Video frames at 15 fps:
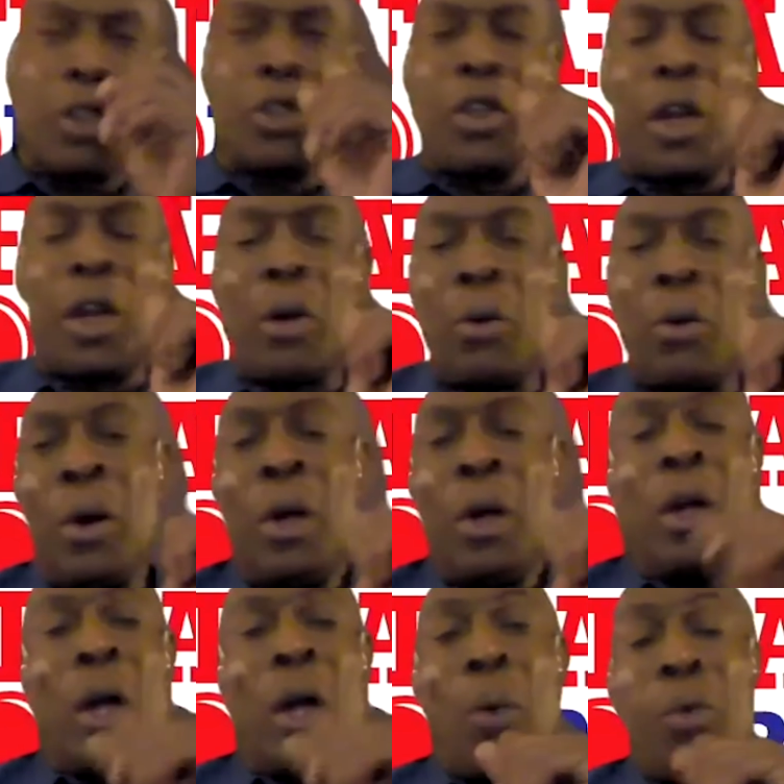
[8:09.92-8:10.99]
British title.
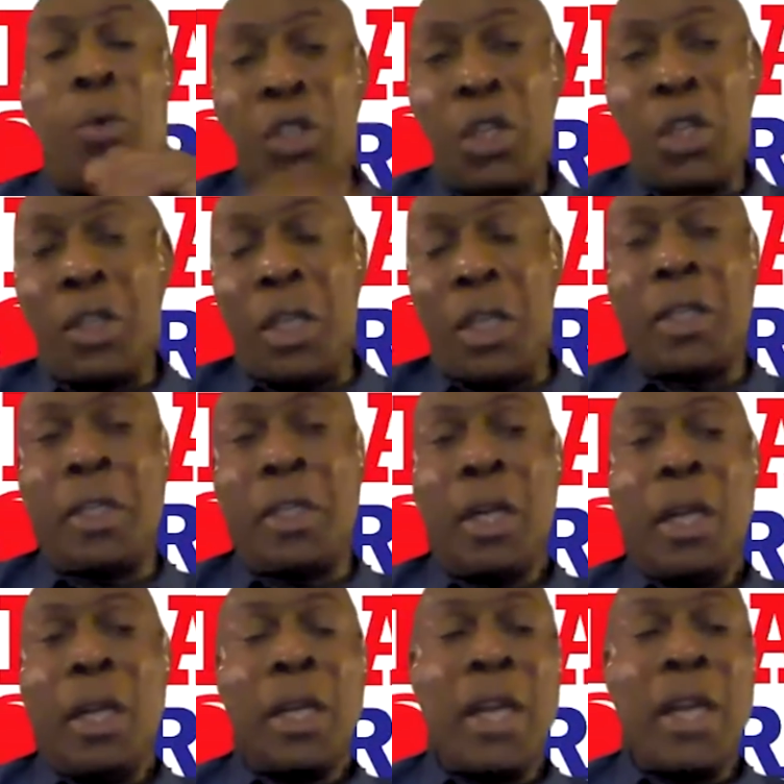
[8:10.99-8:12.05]
I wish I
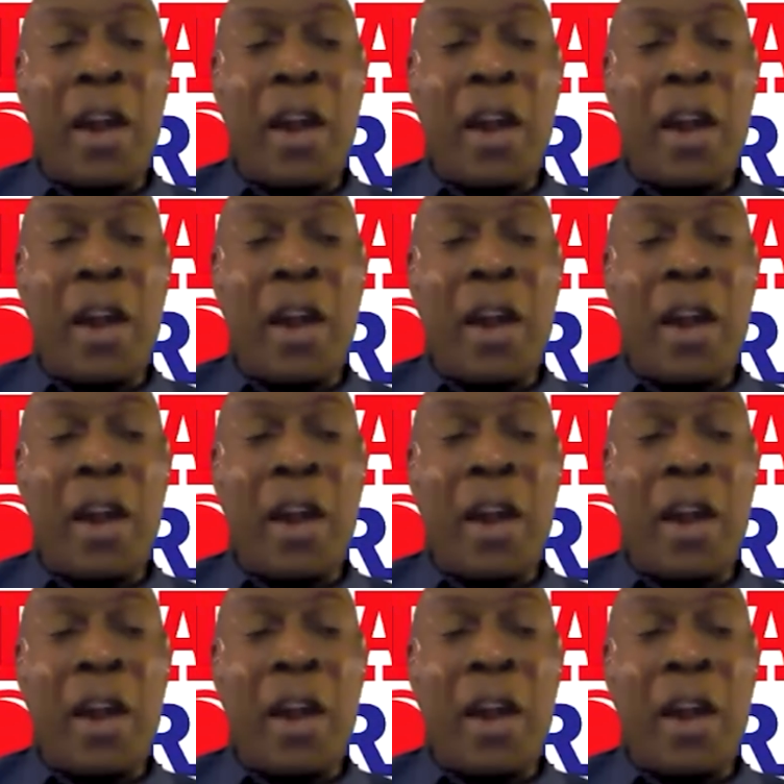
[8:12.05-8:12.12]
did.